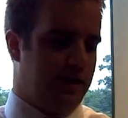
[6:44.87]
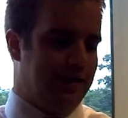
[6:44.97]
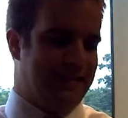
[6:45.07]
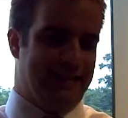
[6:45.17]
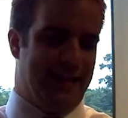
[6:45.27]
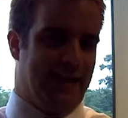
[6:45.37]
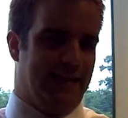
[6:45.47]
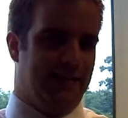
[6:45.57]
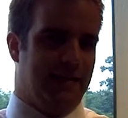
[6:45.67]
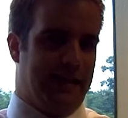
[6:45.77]
is that
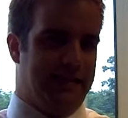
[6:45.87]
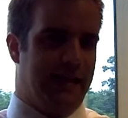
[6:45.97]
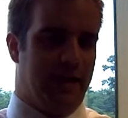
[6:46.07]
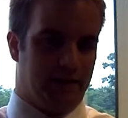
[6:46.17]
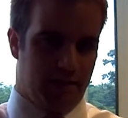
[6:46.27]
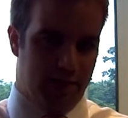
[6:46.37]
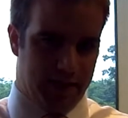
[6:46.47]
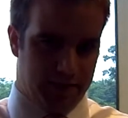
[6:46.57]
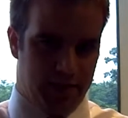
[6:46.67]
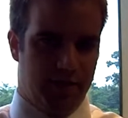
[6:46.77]
its error
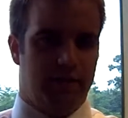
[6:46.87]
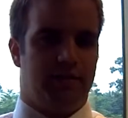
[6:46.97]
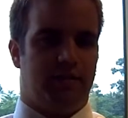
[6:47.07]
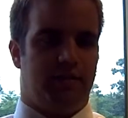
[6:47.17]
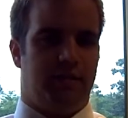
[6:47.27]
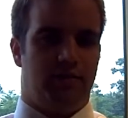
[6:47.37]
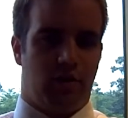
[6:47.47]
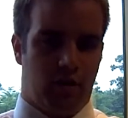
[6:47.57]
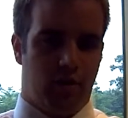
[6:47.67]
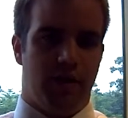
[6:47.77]
messages, it's
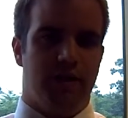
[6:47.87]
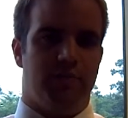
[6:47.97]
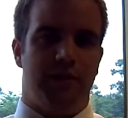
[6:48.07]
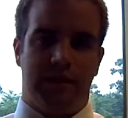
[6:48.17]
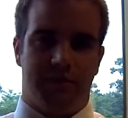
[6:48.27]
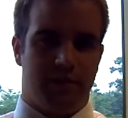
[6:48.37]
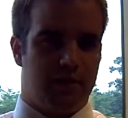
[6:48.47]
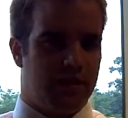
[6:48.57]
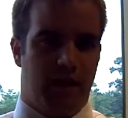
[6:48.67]
always beeps.